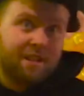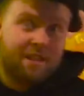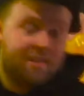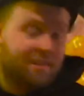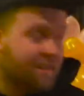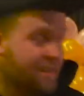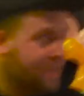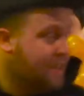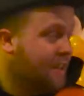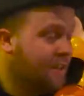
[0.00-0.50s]
like
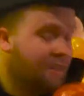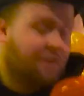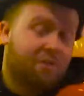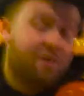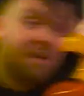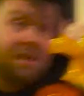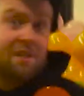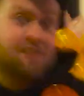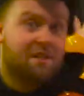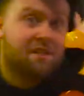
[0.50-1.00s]
this, like a
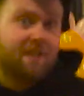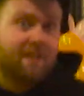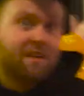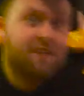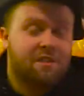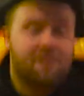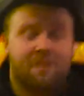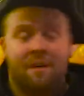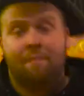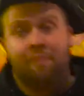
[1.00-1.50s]
crazy
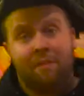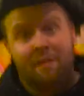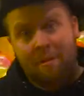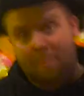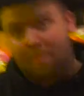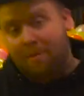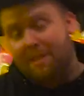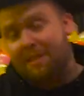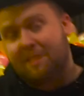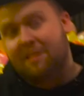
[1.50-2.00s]
challenge,
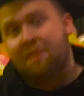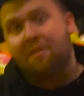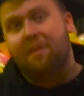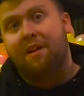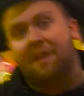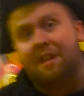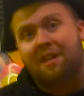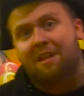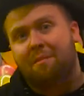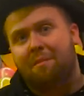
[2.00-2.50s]
please leave a
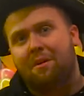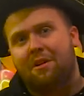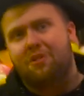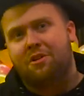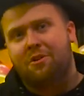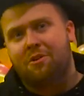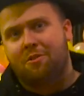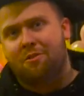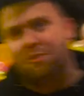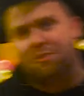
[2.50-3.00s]
like and make
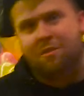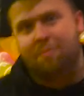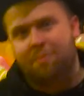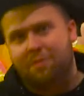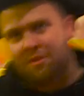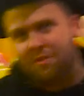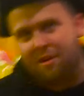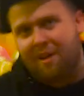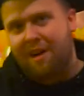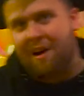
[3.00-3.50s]
sure to
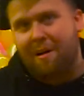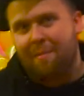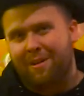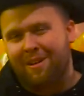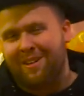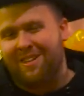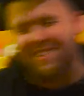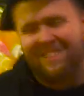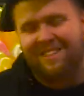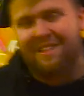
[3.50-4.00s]
subscribe.
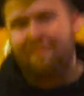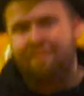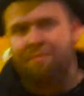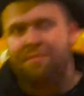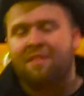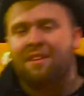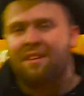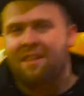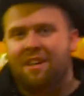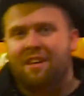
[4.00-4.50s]

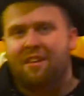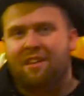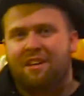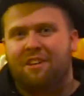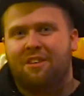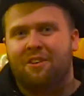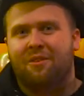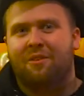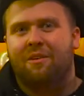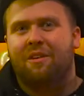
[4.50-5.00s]

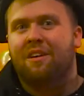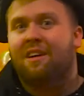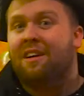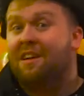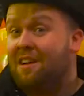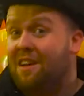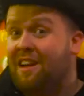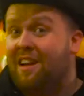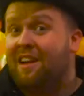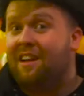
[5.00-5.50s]
Thank you.
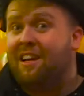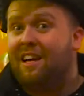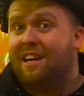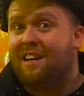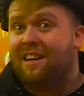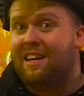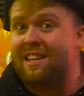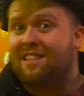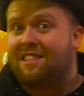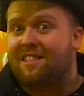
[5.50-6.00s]

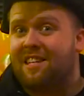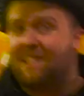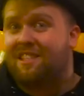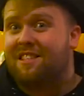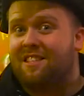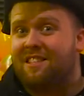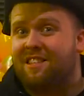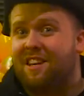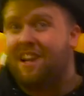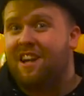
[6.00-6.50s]
And let's
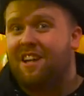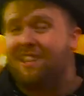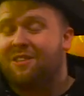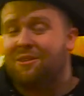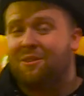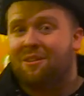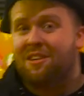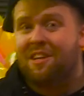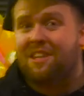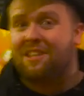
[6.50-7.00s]
set sail
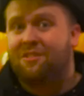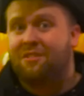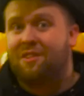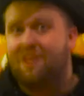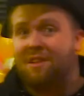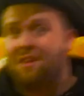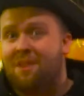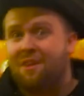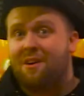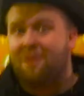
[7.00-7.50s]
to the next
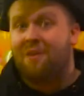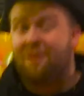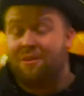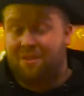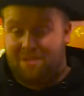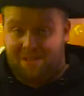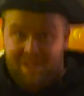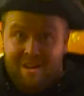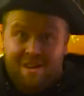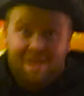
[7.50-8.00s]
video.
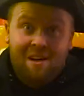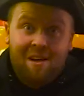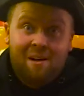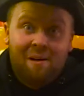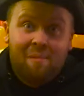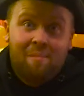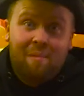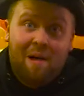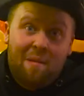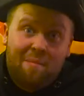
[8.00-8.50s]

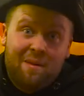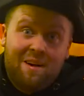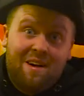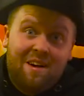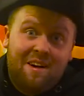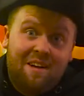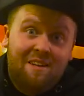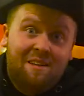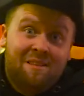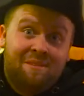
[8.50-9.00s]
Bye
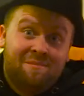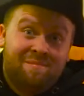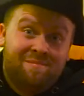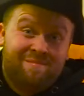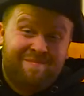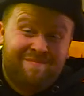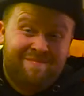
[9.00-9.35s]
bye.